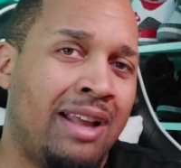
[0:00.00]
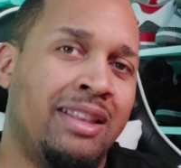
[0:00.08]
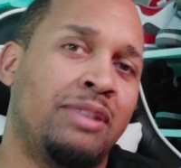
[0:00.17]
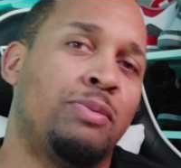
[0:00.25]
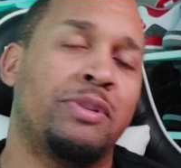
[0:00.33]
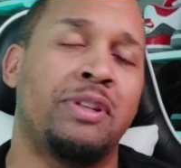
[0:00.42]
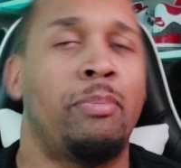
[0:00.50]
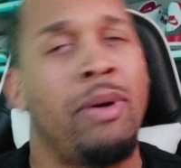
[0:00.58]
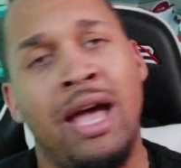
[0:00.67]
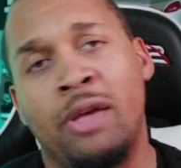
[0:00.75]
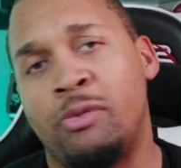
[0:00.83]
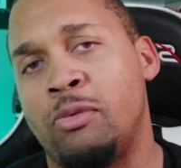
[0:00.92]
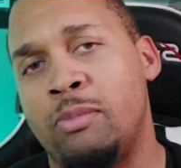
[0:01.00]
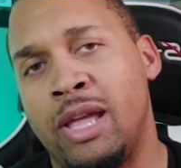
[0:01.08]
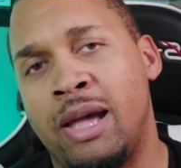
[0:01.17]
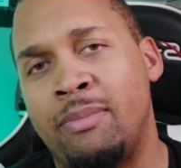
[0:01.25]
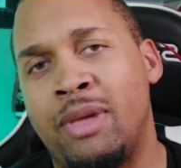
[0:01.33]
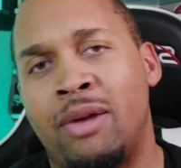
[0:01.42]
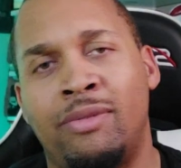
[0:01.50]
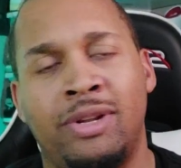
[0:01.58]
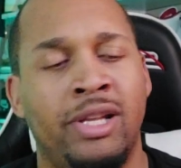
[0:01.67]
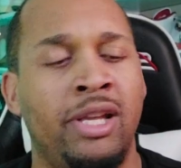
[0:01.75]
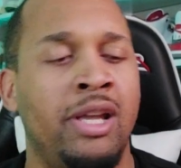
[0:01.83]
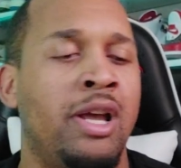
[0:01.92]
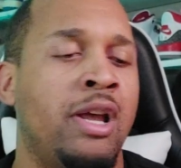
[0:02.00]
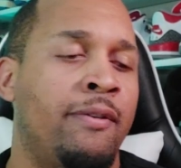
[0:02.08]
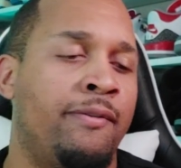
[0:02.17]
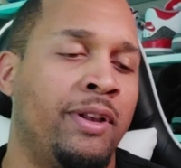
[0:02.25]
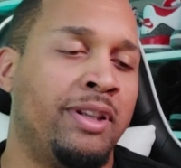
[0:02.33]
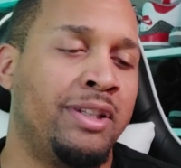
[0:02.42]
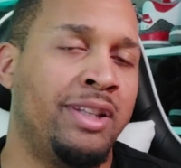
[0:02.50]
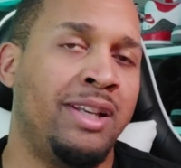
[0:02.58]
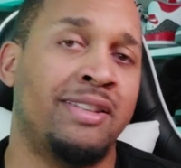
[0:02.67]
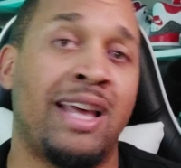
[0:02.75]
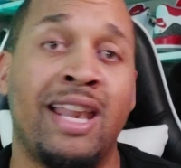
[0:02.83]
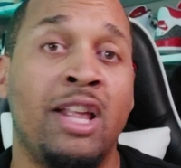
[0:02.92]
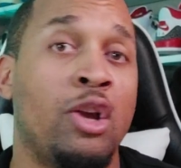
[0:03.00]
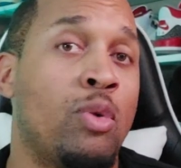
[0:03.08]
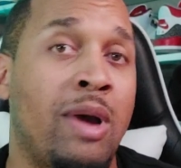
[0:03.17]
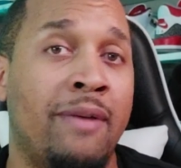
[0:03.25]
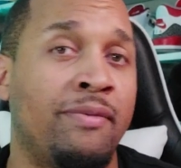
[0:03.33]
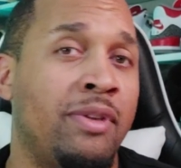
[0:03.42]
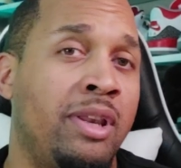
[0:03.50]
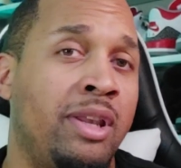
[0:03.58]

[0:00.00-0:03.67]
this was a pass for me. I'm not really feeling these. I didn't go after